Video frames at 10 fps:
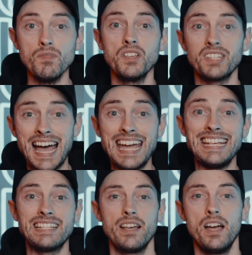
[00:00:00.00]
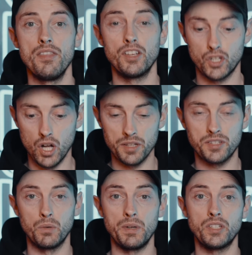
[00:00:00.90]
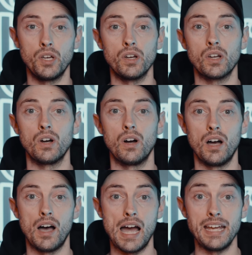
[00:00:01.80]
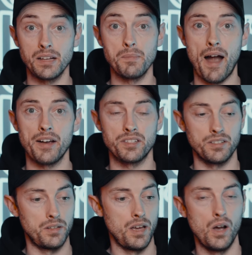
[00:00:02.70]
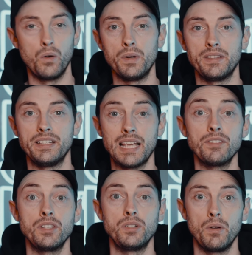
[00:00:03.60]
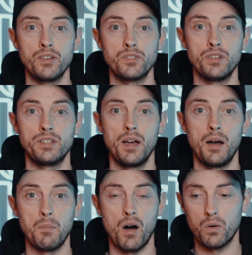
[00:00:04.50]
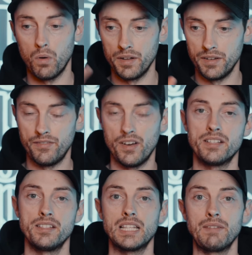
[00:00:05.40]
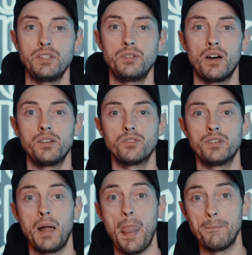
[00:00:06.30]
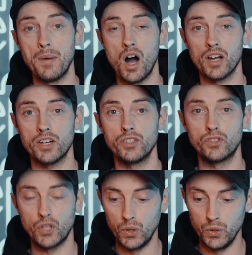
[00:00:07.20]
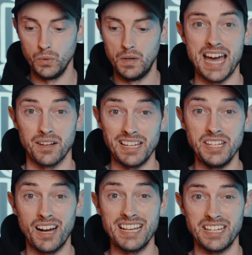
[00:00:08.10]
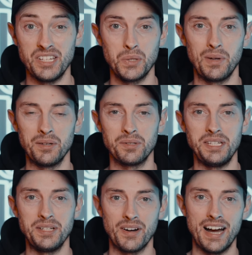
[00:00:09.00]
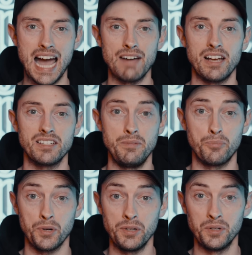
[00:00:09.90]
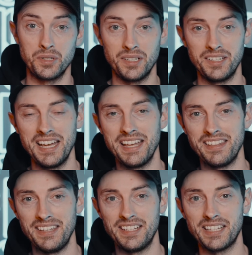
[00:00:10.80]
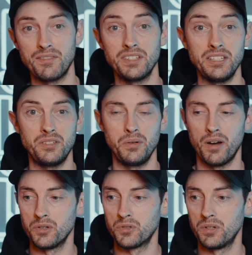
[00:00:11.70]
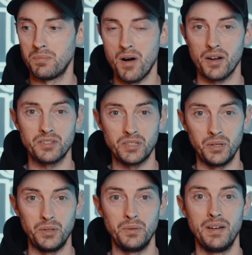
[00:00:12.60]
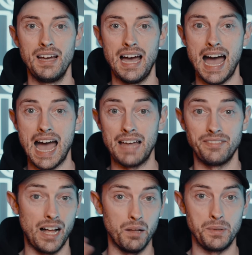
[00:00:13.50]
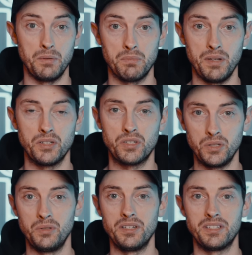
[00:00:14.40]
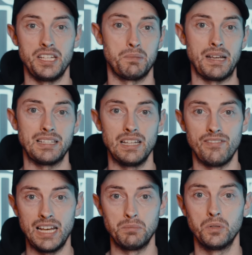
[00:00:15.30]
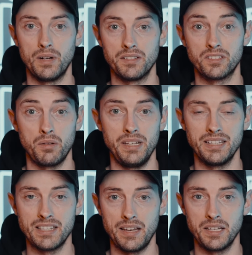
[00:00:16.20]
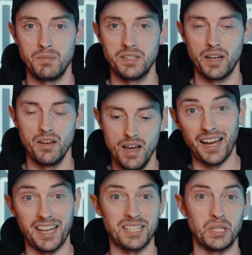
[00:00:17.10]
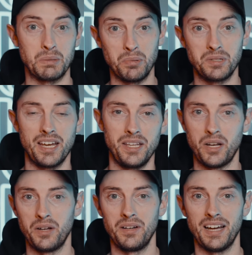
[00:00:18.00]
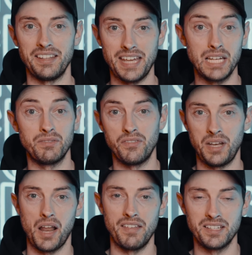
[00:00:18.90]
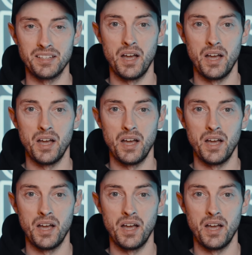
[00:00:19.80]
So that is the shots that we took in comparison with the 70-200 Mark I versus the 70-200 Mark II. And I'll let you guys into a little secret. I have actually pre-ordered the 70-200 Mark II, and that'll be with me as soon as it's basically available and Sony can send it to me. So I guess lots of people say, you know, at the end of a video like this,